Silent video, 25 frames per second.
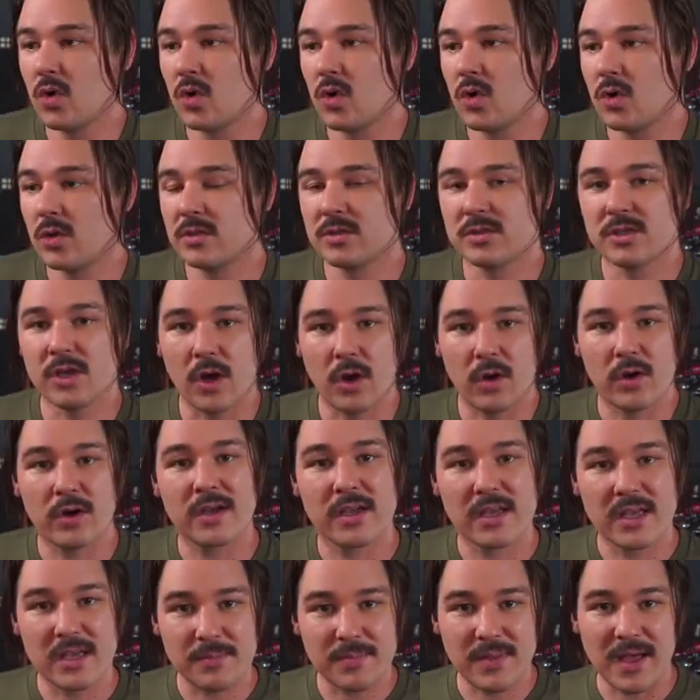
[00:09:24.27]
So
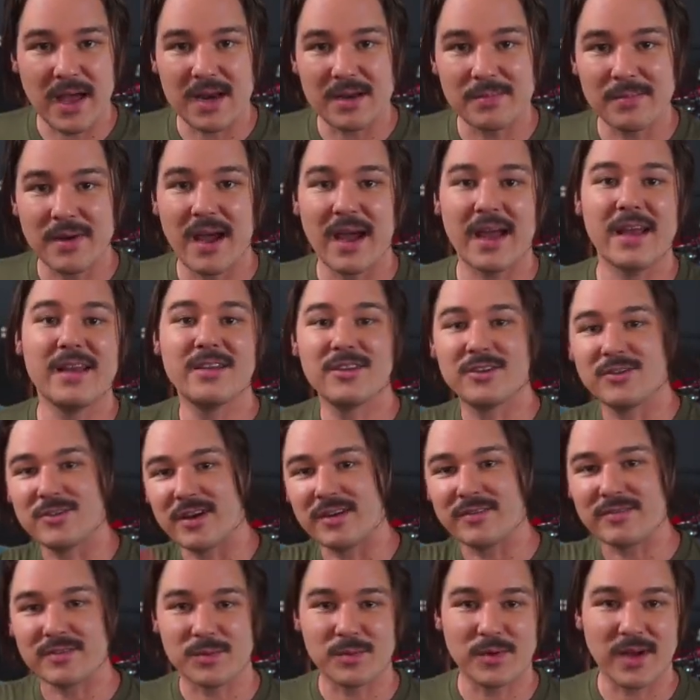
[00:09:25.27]
keep that in mind. You have
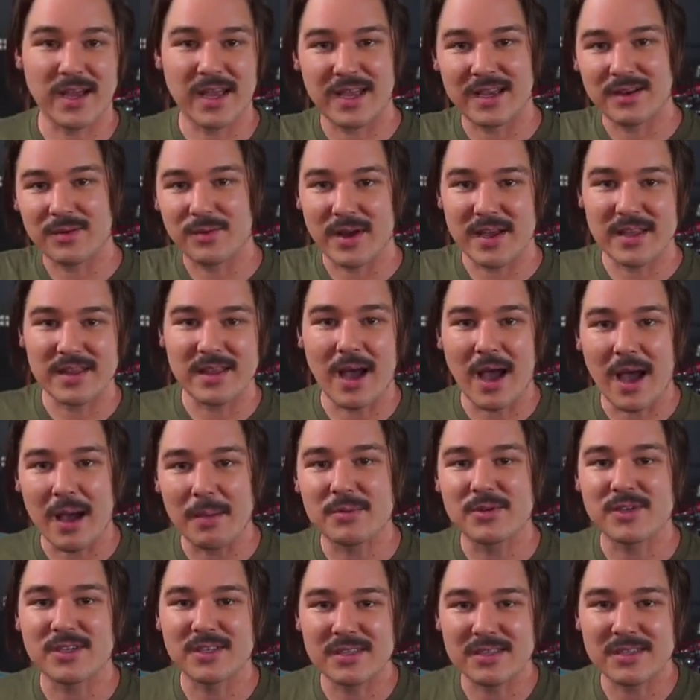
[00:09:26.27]
to weigh the
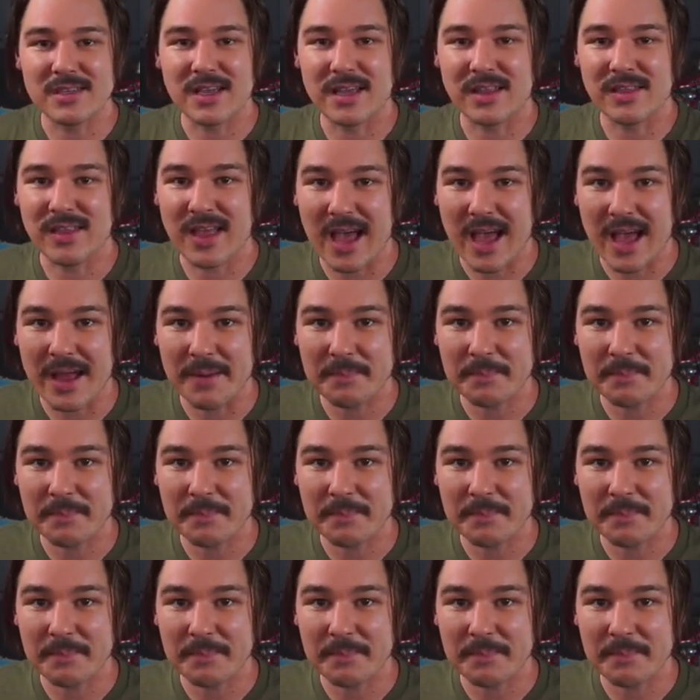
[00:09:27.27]
options like that.